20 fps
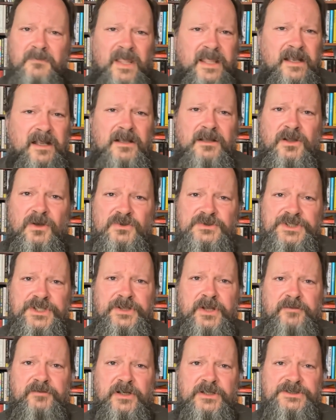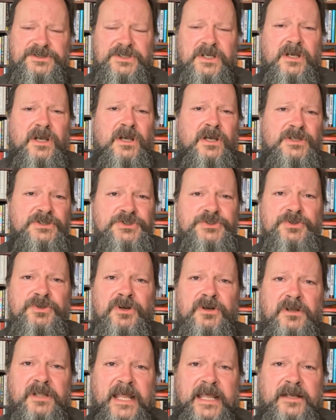In a closed universe,
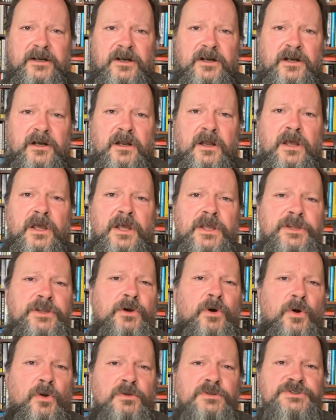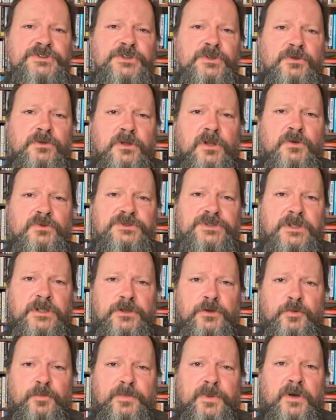sooner or later, you also close the
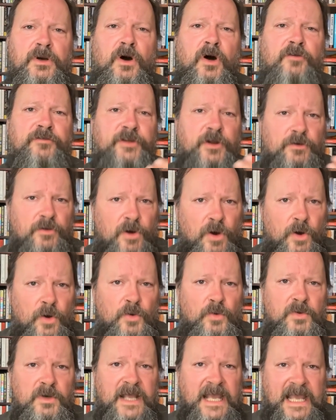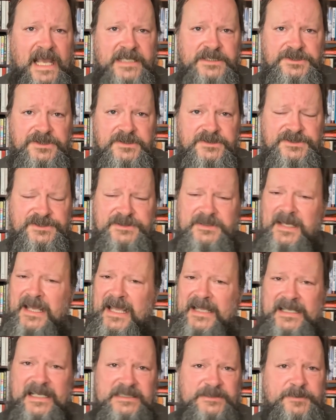loop of your own actions
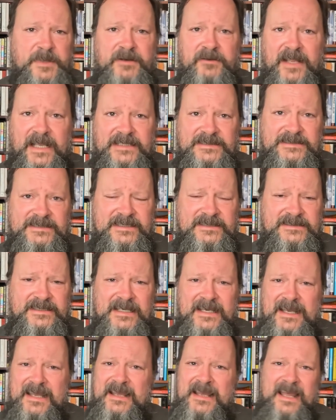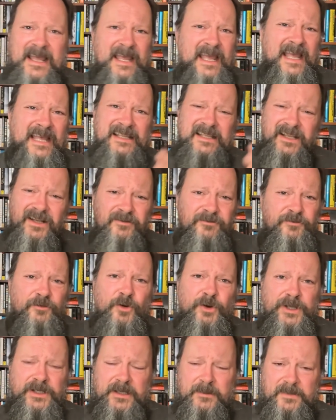and experiences, and
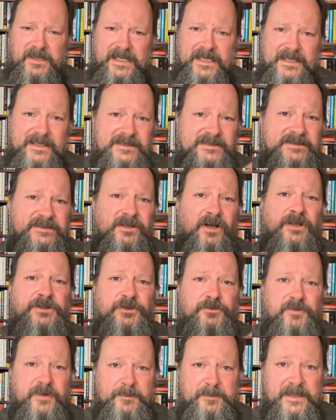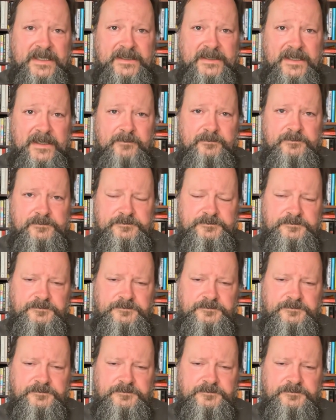unavoidably start to repeat them.